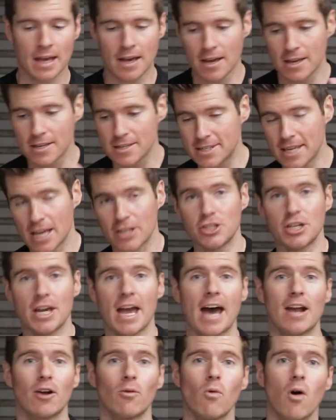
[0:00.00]
said she
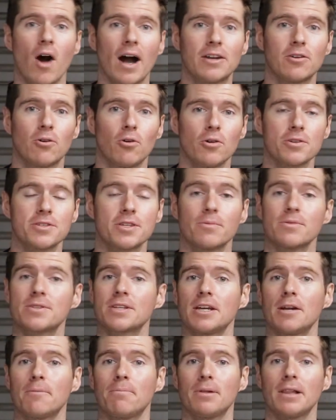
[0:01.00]
had a white horse that was
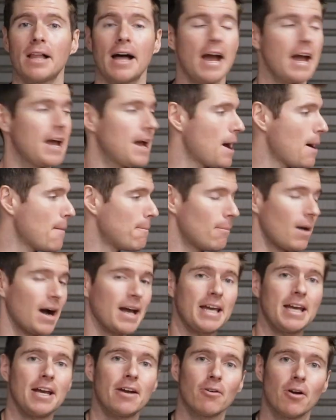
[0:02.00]
going to play
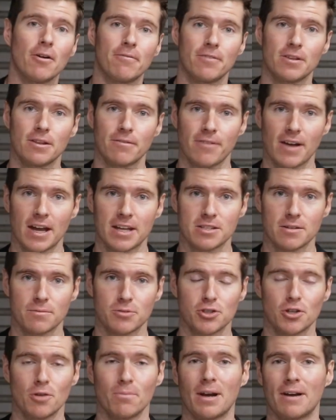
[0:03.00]
my hero for the Phantom
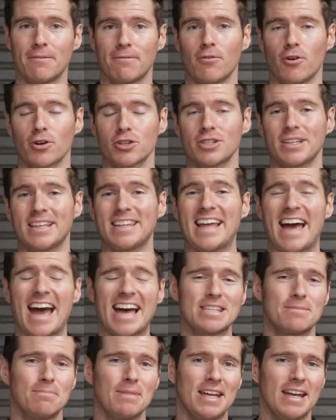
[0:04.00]
shoot, but unfortunately there
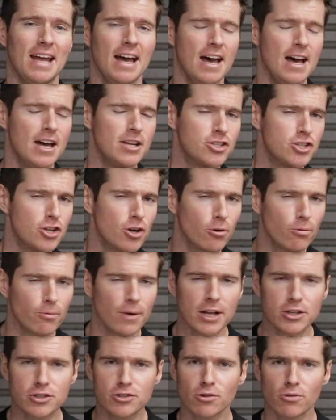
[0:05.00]
has been
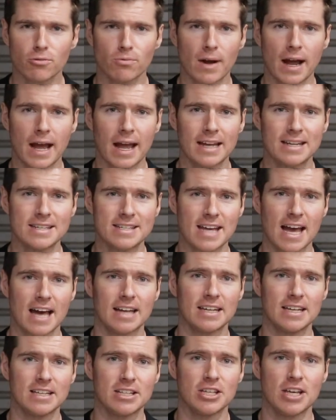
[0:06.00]
torrential rain
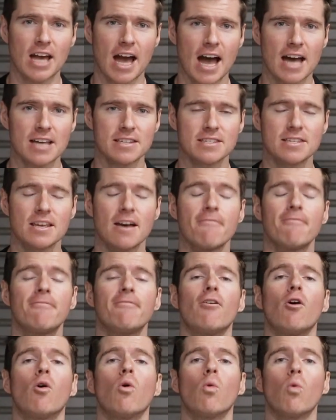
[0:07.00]
down in Yass
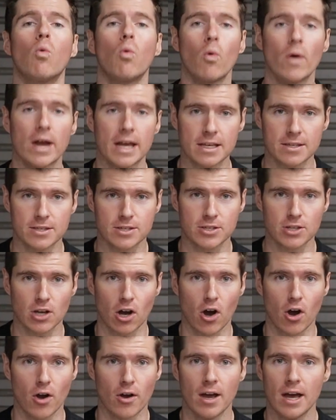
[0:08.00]
for weeks,
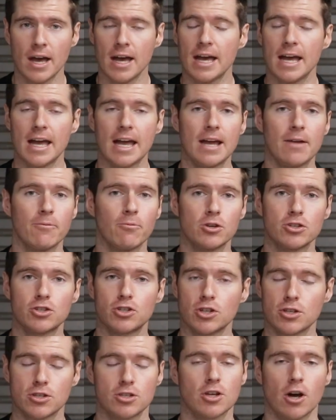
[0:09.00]
so it was
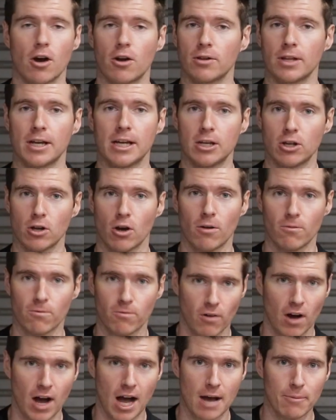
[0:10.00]
just totally not
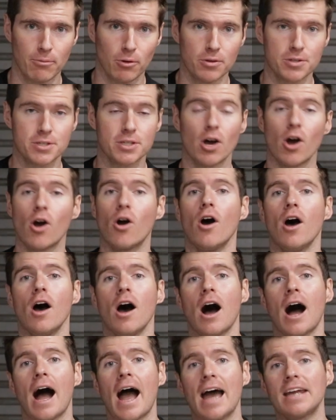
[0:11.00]
viable. So
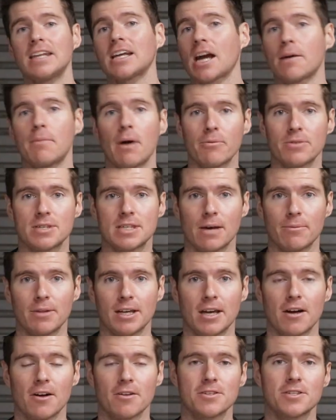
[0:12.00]
I had to come up with
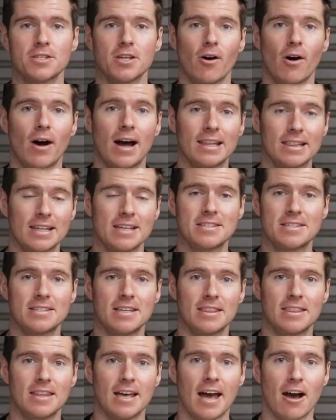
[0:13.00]
something else, so I
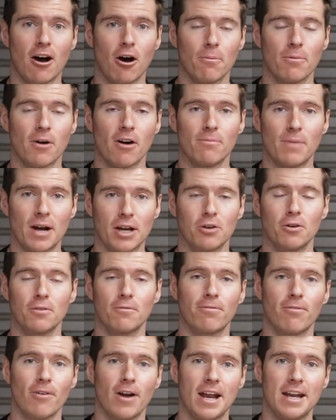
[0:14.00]
enlisted the help of my
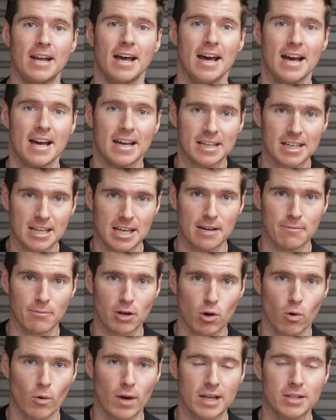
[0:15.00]
good friend Kim
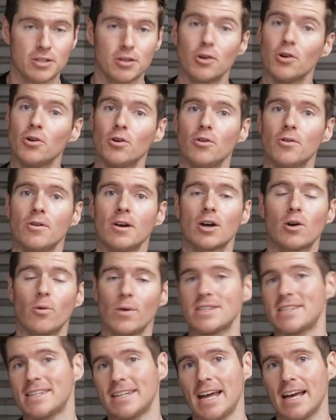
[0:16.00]
Quint, who
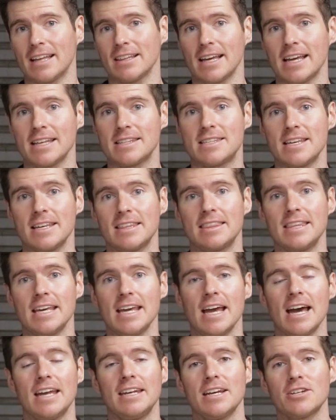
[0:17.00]
coincidentally did
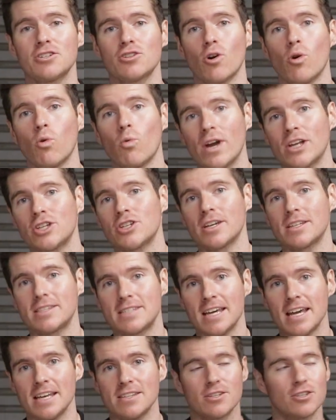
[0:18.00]
the initial Witcher
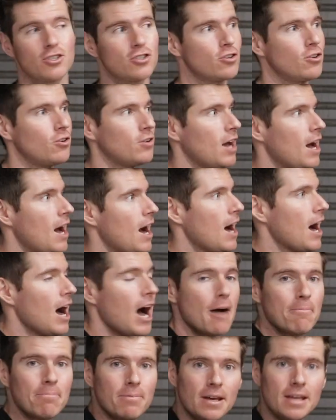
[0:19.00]
teaser shoot
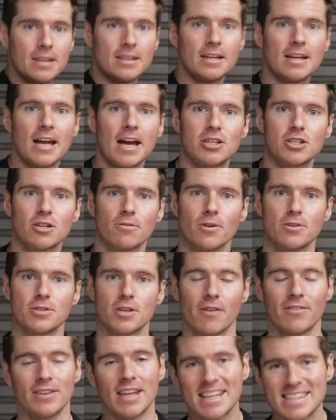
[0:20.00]
up in the nature
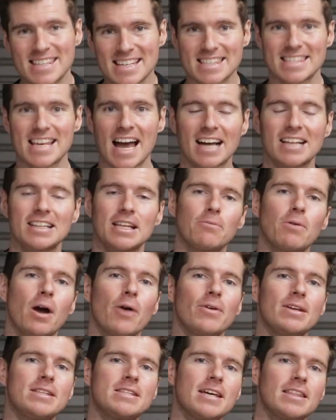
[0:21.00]
reserve, and that's exactly
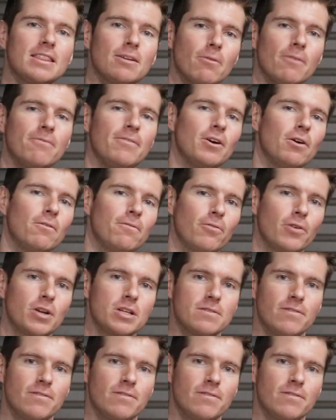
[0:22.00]
where we did the reveal footage